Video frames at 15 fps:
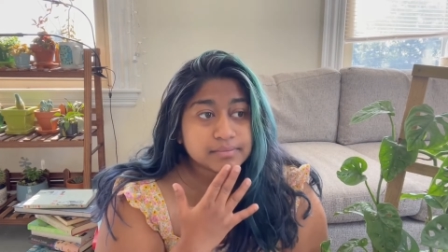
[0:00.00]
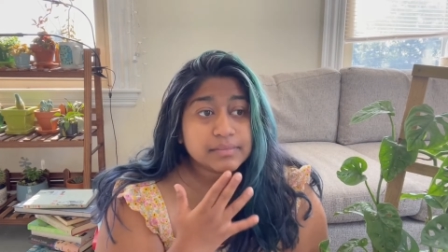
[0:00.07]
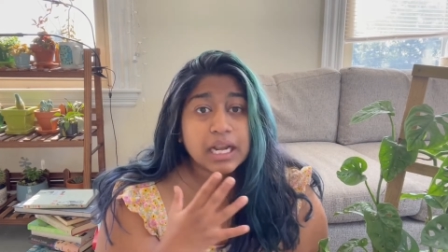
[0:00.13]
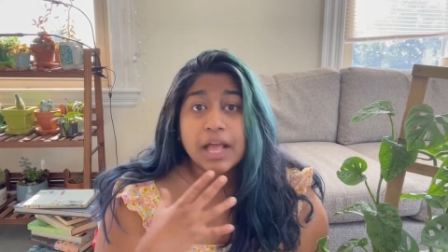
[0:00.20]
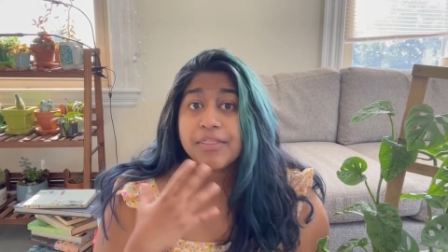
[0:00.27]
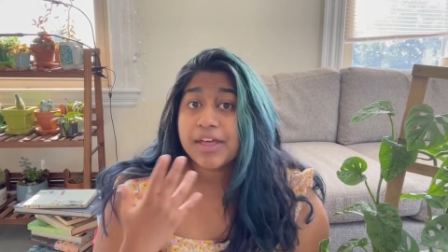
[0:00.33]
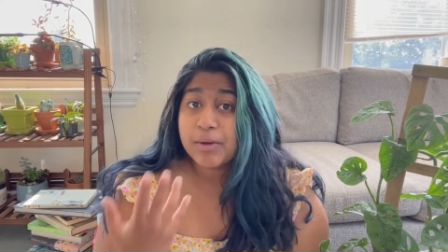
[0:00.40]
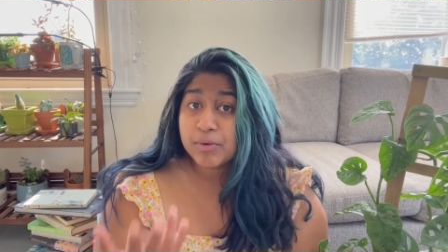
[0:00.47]

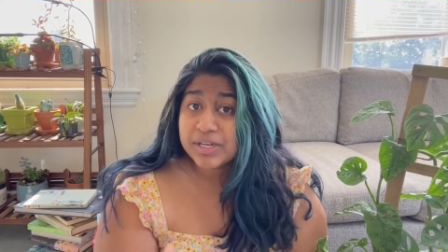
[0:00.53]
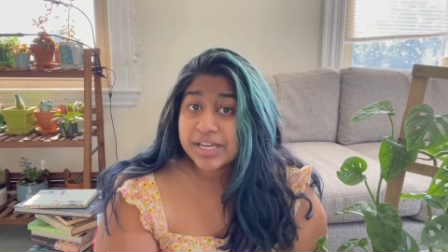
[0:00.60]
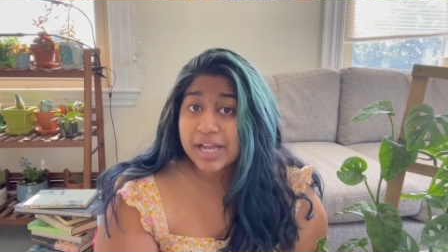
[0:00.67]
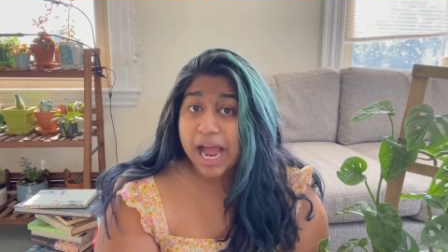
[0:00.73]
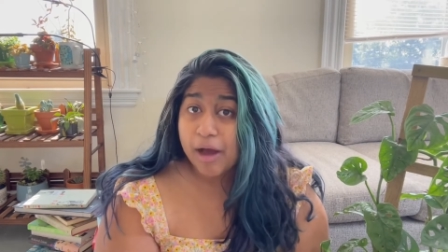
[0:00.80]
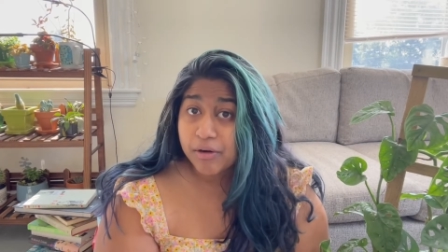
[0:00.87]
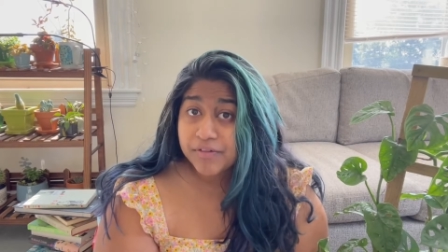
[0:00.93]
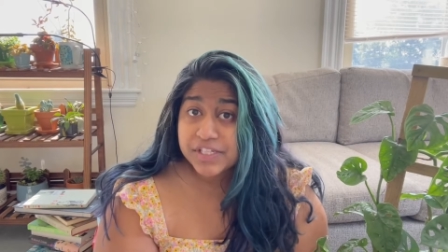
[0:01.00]
they were
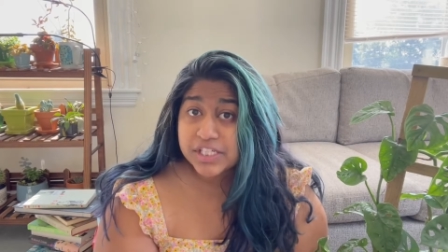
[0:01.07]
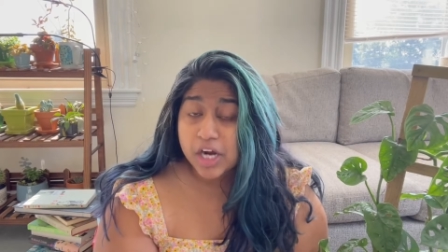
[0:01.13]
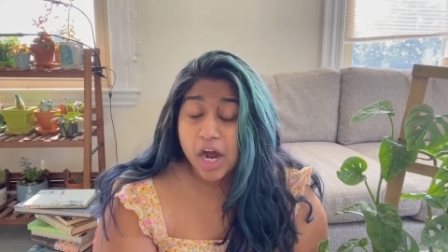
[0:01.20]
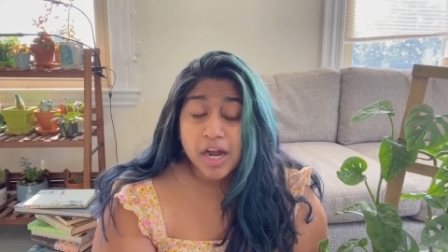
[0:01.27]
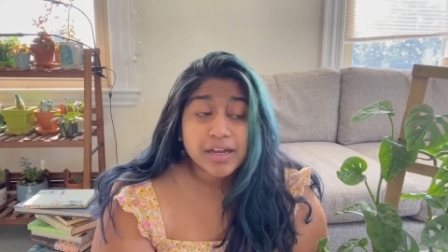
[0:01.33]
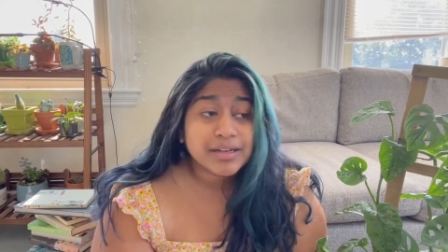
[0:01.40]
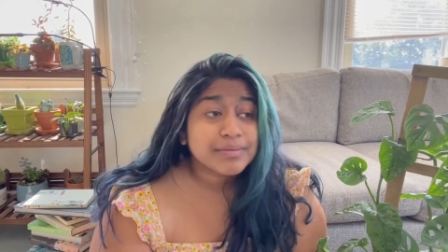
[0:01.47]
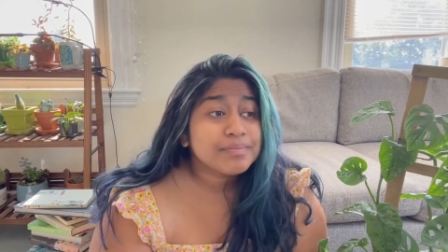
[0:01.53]
out of
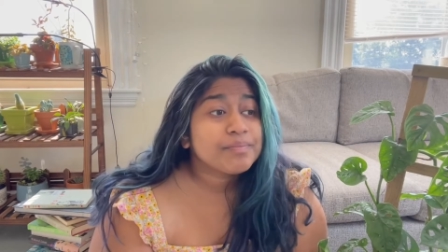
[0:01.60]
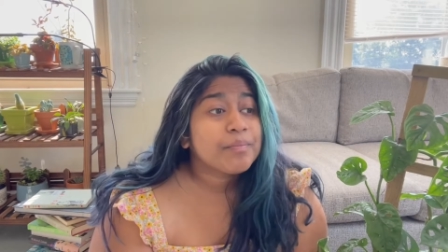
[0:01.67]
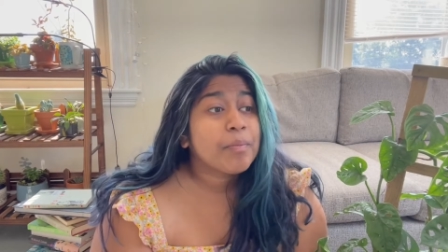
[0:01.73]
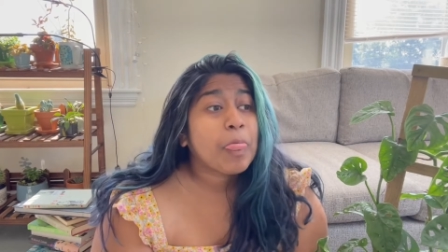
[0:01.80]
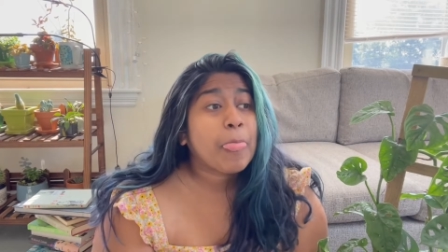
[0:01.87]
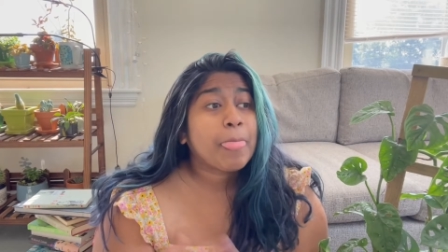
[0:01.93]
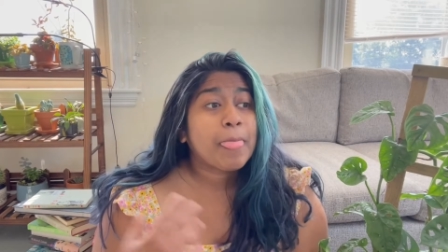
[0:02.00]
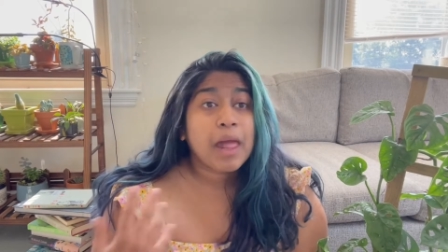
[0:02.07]
stock,
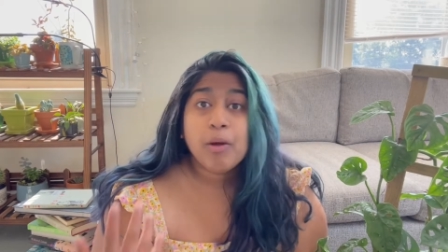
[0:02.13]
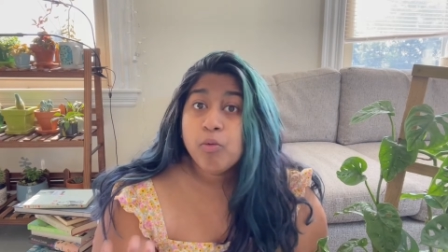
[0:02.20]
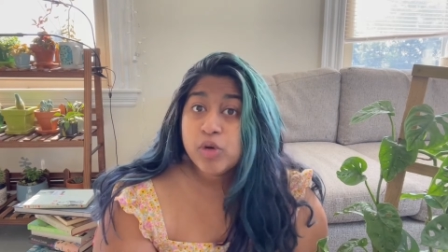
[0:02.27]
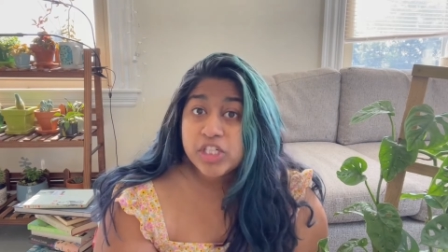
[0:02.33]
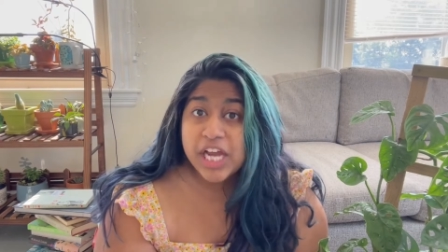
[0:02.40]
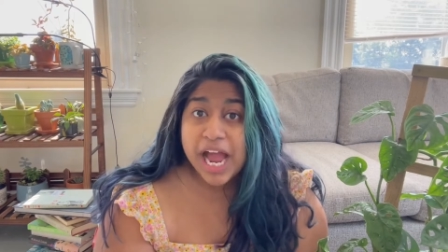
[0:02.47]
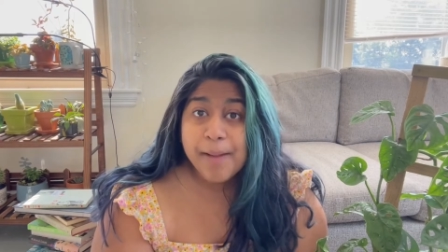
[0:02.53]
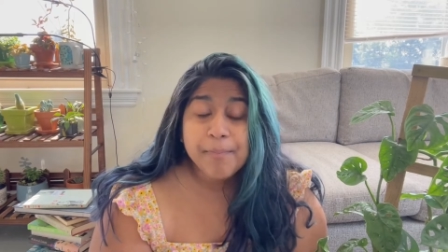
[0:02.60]

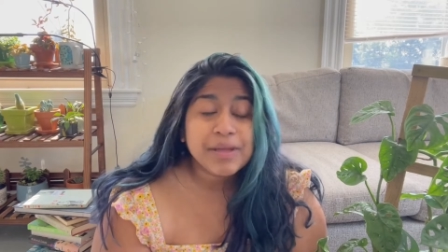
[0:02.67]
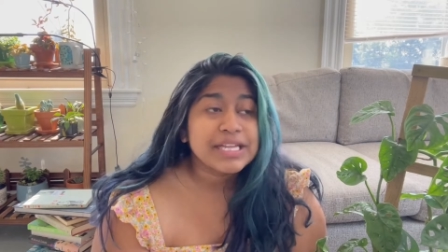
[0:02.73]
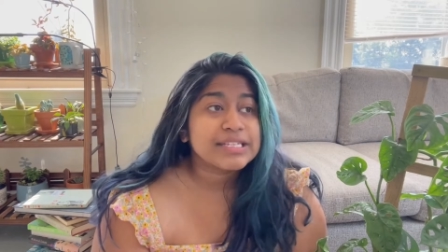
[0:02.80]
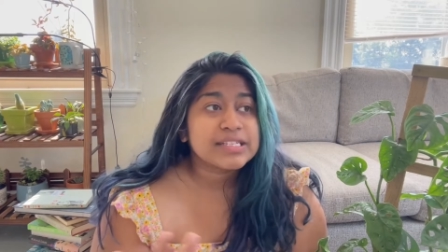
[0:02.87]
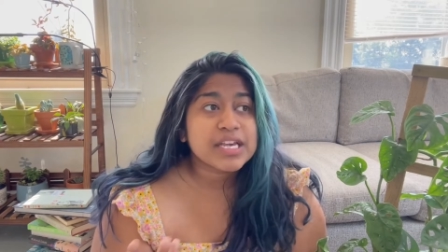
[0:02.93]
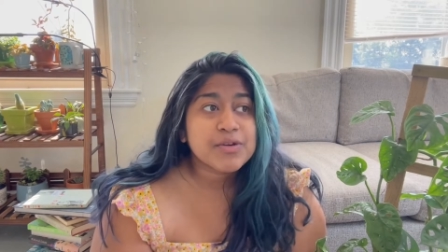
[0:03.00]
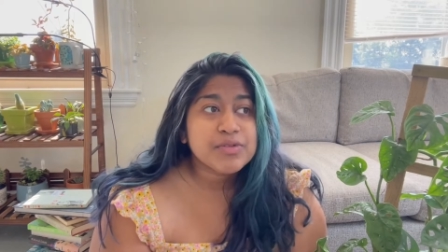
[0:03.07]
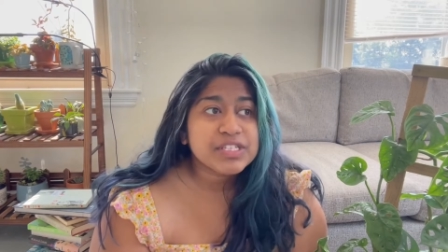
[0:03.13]
which
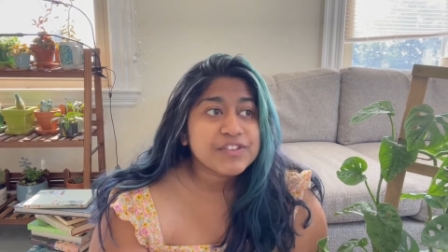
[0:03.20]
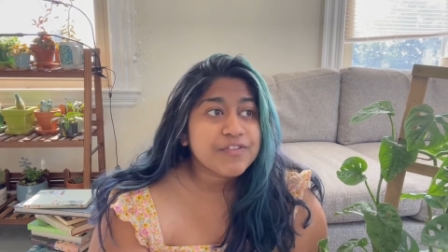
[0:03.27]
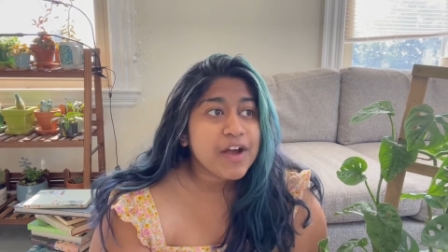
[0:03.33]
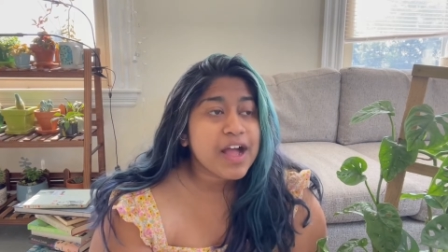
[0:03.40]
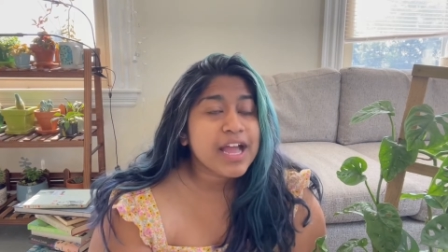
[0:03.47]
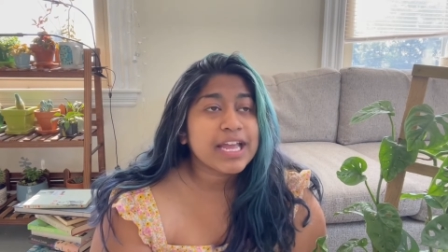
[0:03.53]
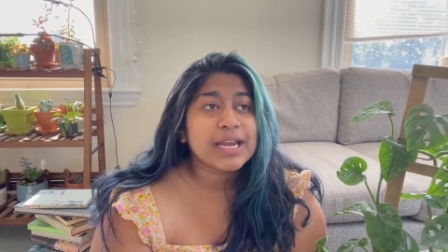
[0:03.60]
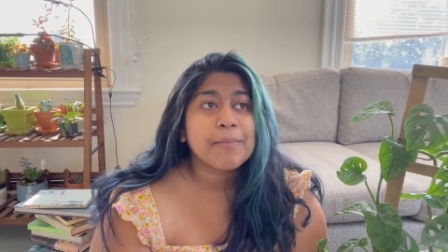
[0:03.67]
happens, it was
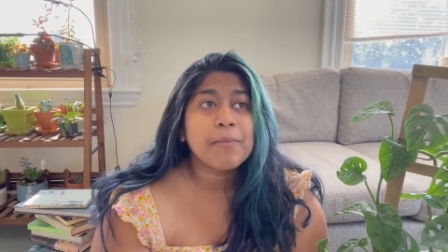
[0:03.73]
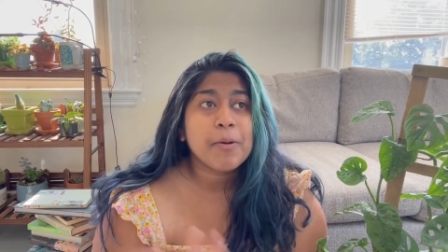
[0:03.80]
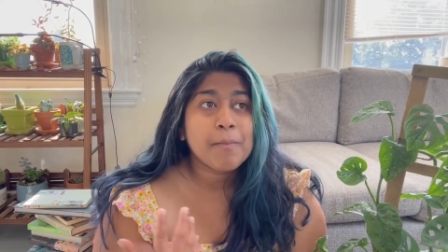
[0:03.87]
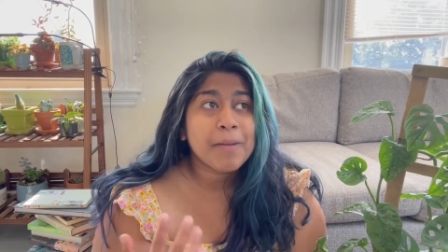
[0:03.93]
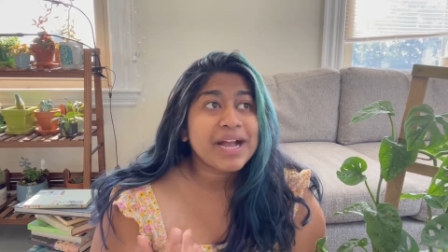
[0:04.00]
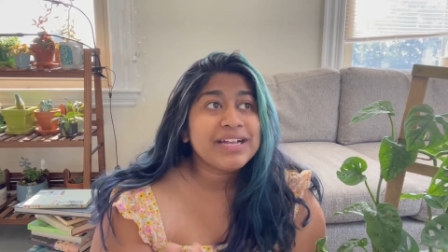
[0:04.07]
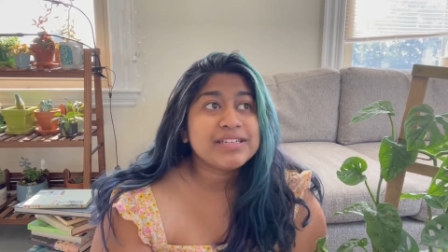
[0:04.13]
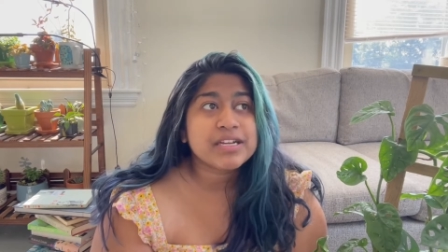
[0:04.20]
fine, but
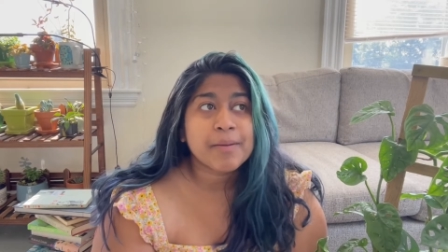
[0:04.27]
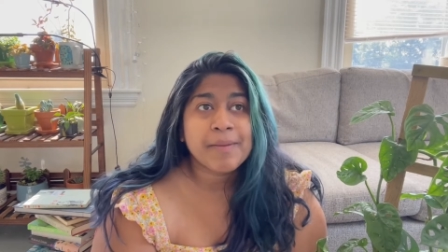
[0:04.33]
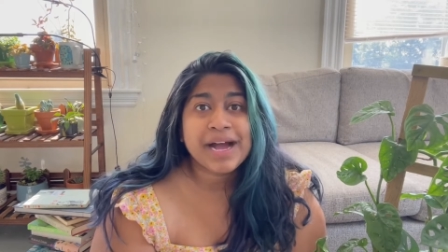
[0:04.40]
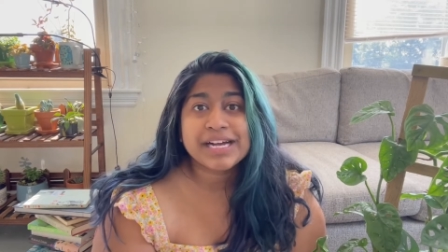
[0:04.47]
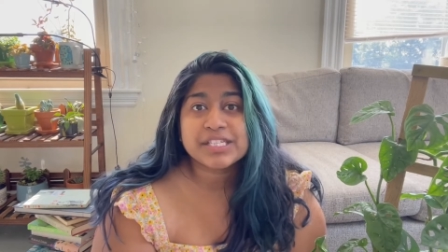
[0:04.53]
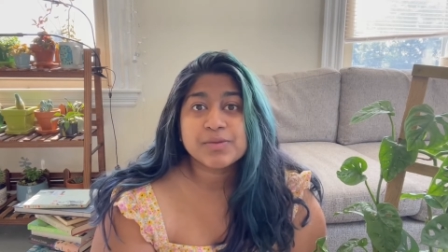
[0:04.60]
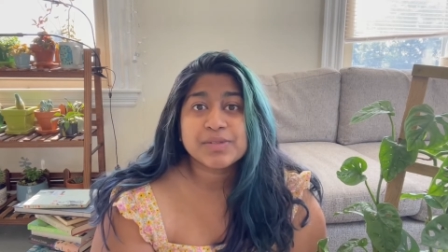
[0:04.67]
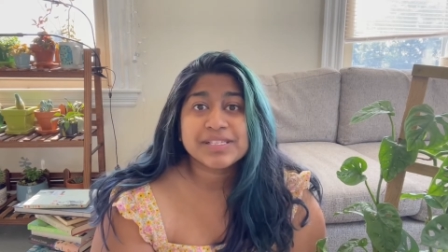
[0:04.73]
my
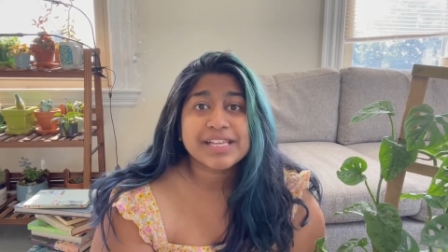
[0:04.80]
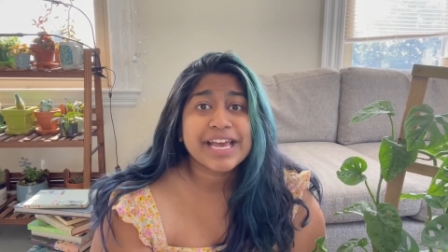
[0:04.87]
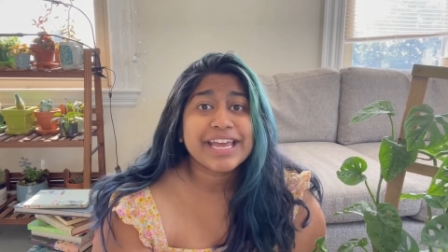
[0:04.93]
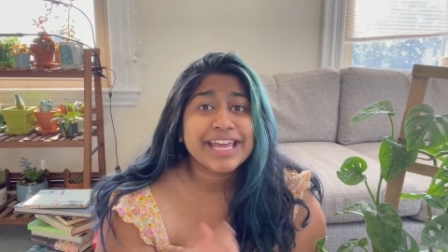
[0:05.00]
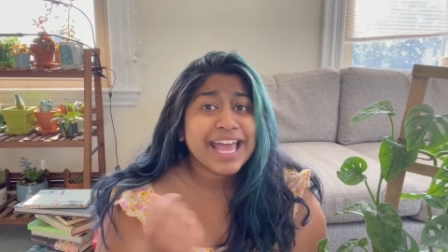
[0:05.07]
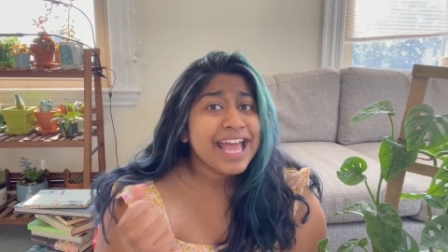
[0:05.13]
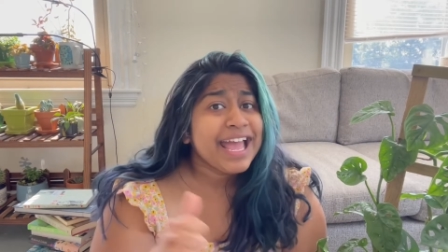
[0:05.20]
dumbass was like,